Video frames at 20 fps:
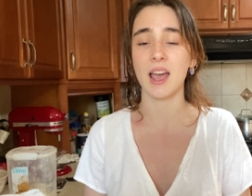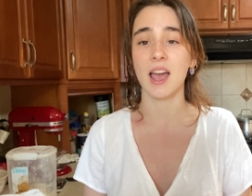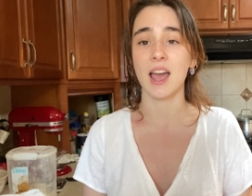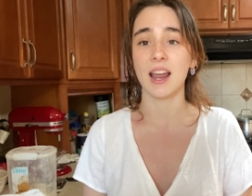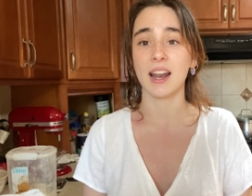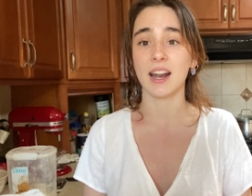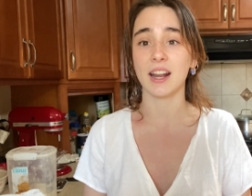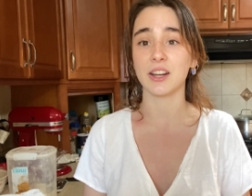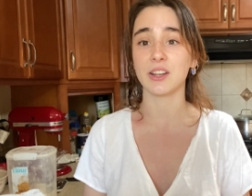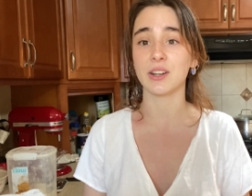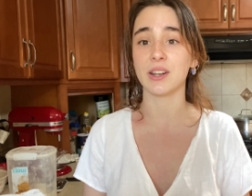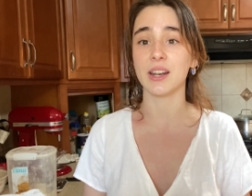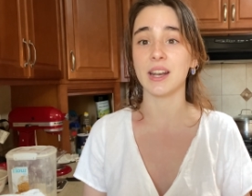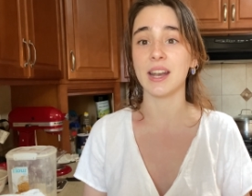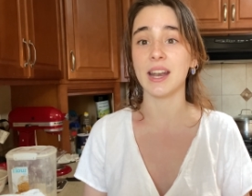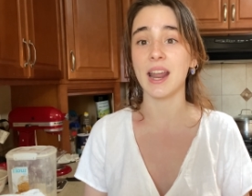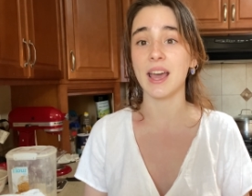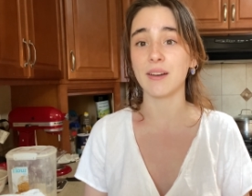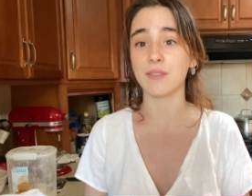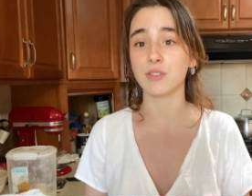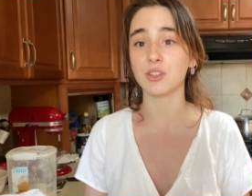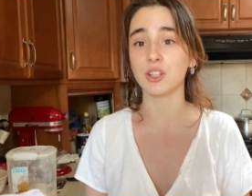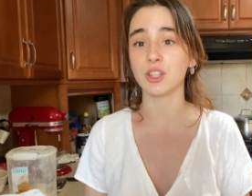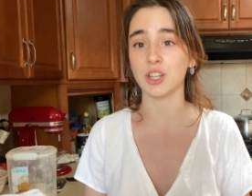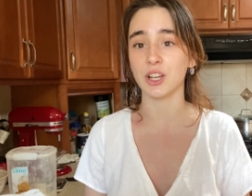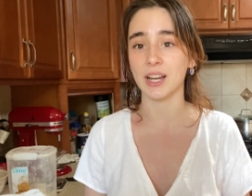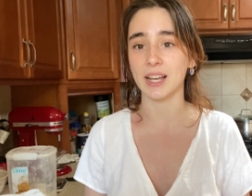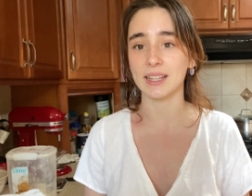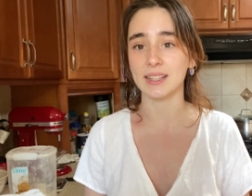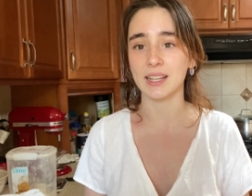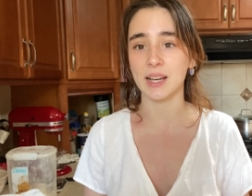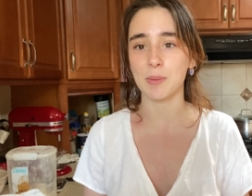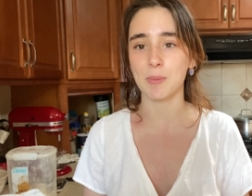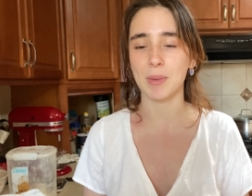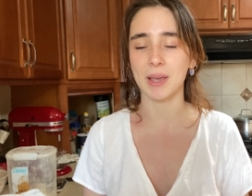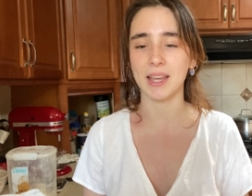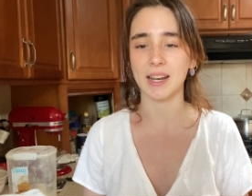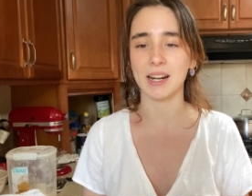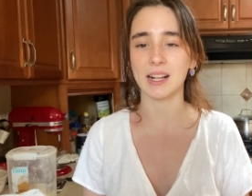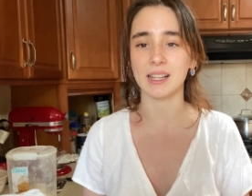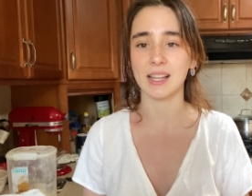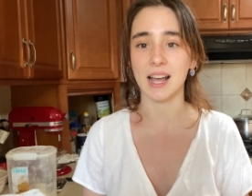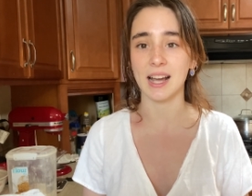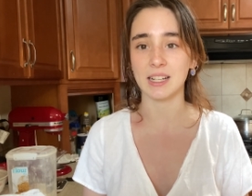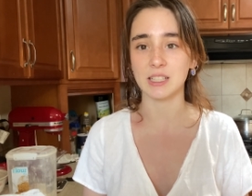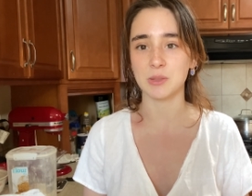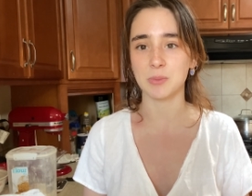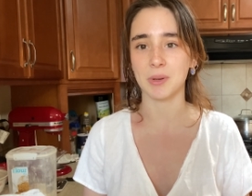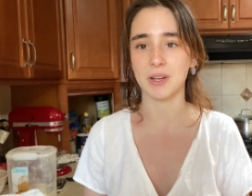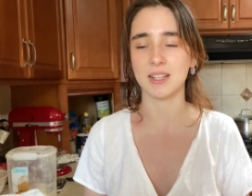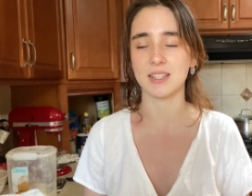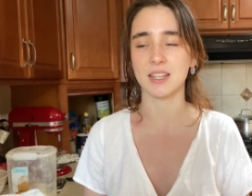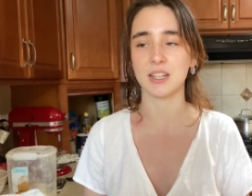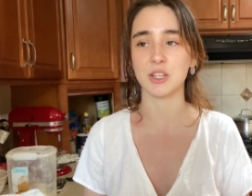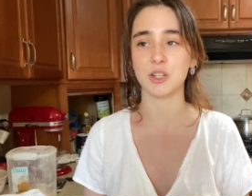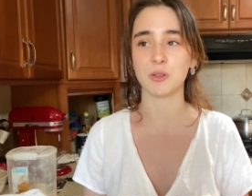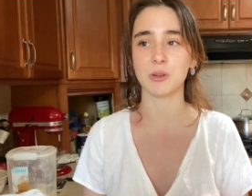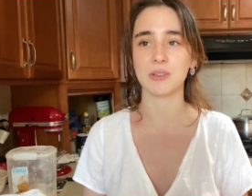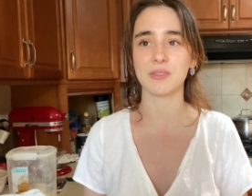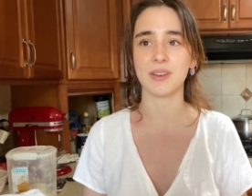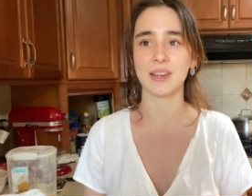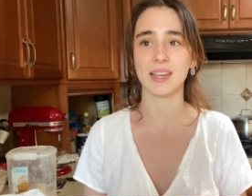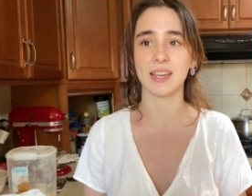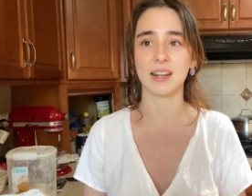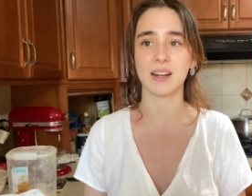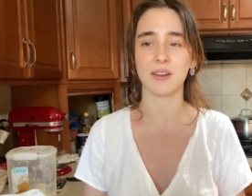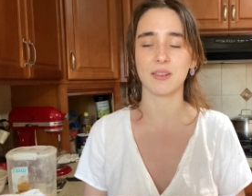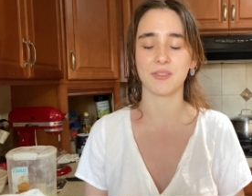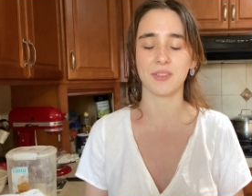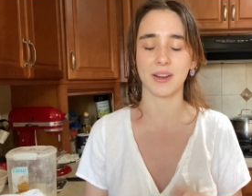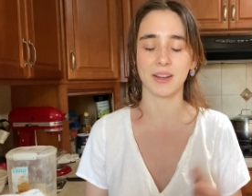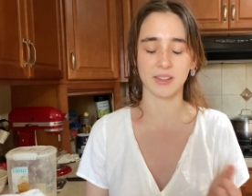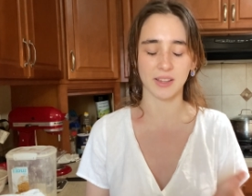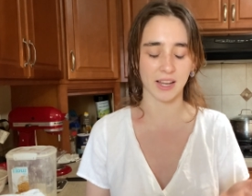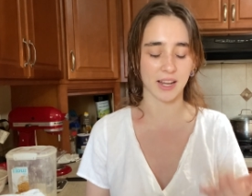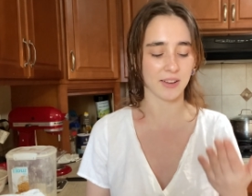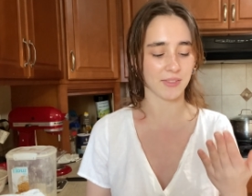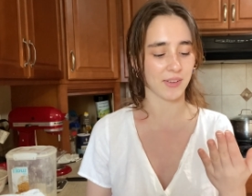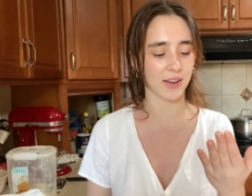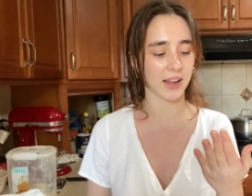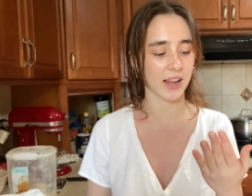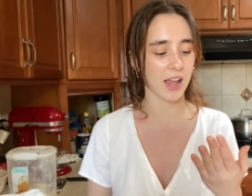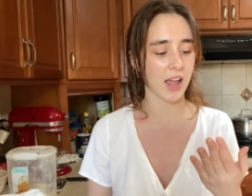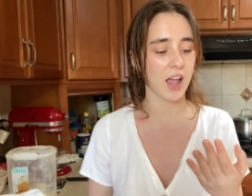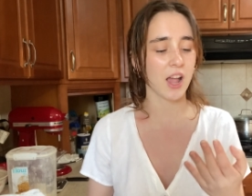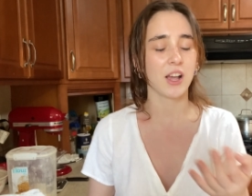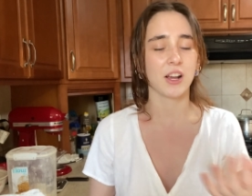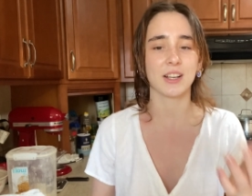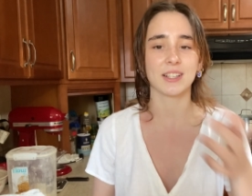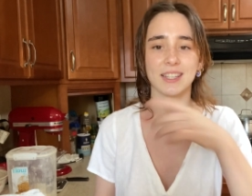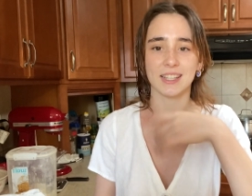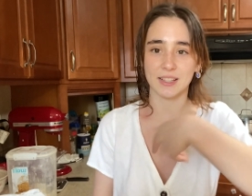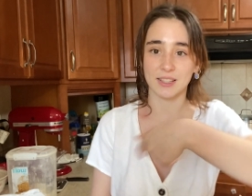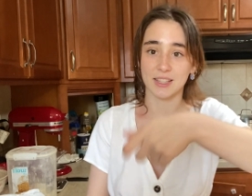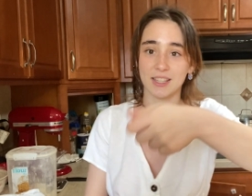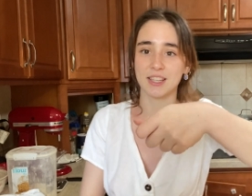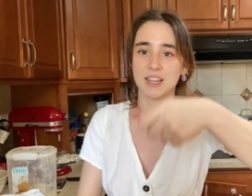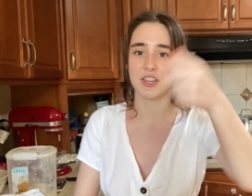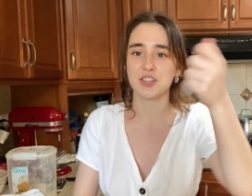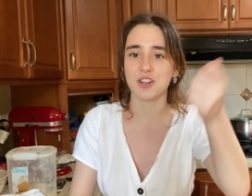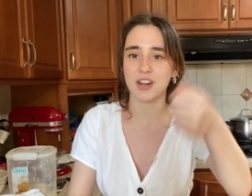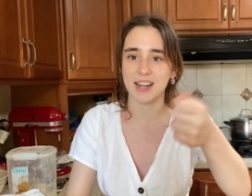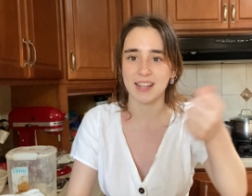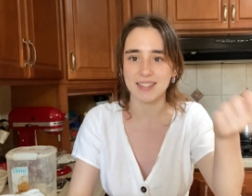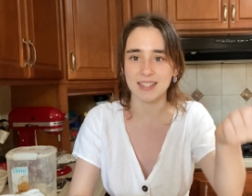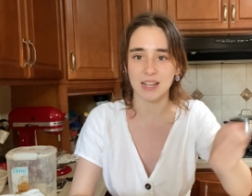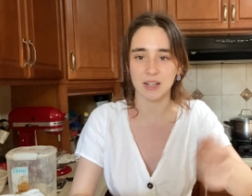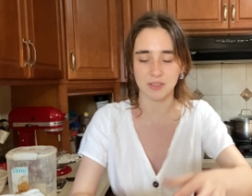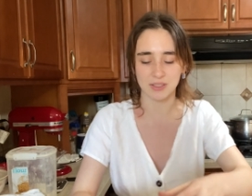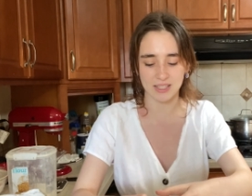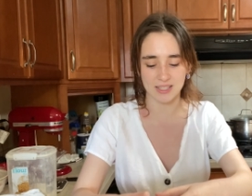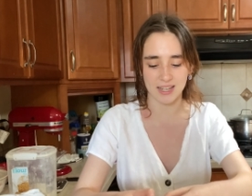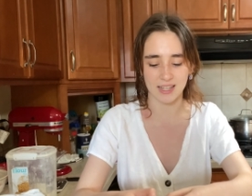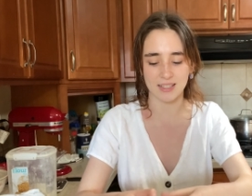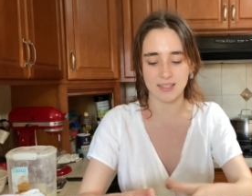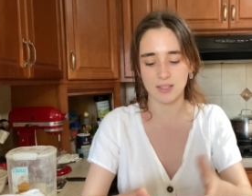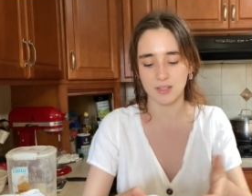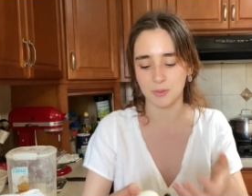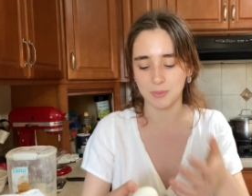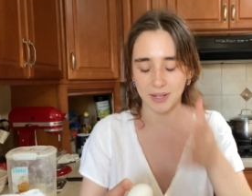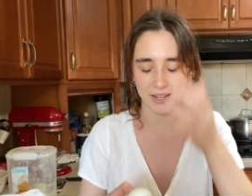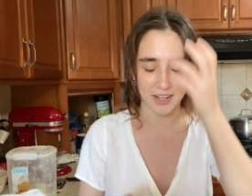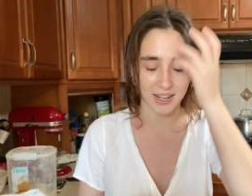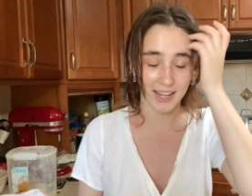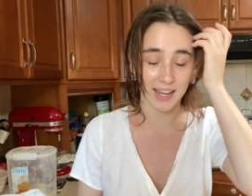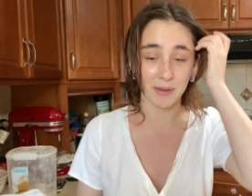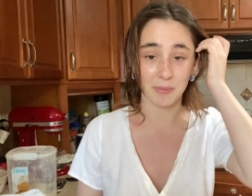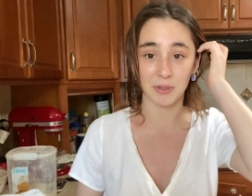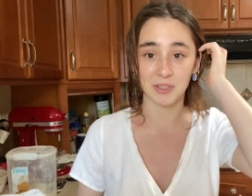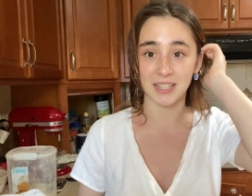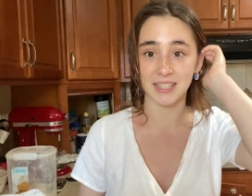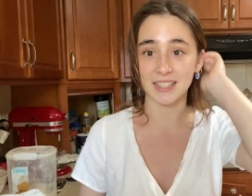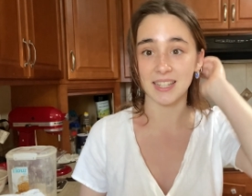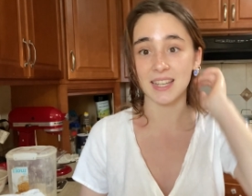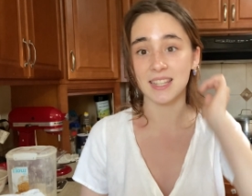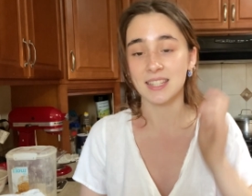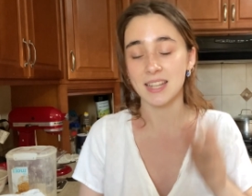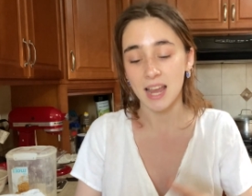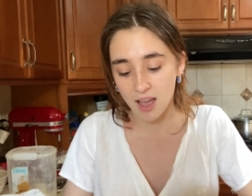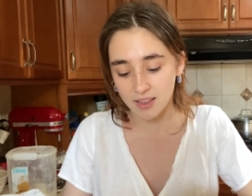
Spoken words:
and I could never look at them in class because I knew because the teacher hands out the test. Oh my god, I can't multitask.